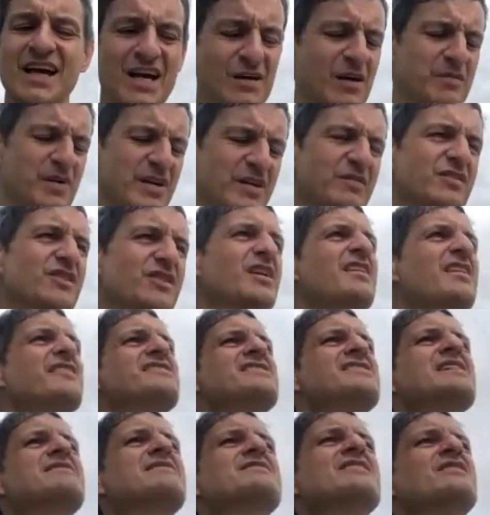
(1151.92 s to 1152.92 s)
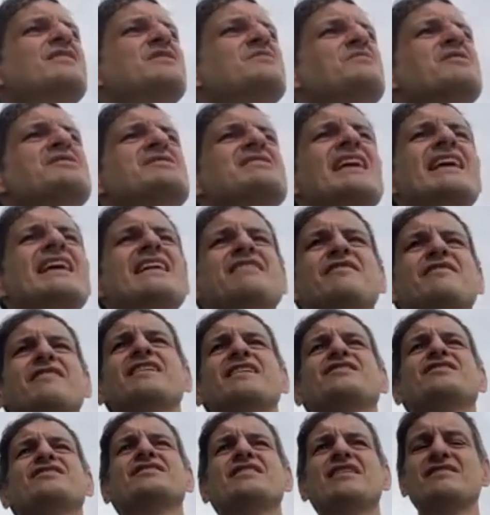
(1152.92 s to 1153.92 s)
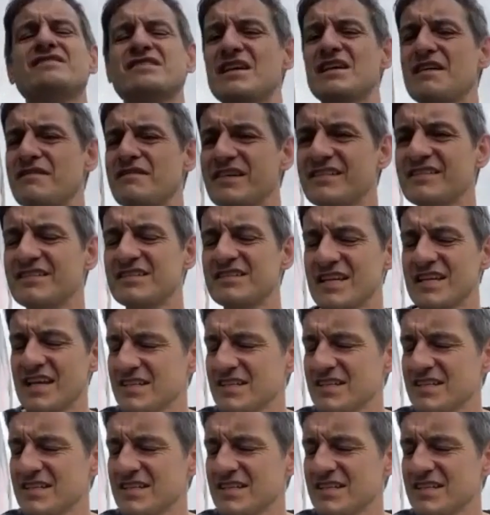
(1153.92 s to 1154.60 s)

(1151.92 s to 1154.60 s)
but at the same time, you must kind of find yourself second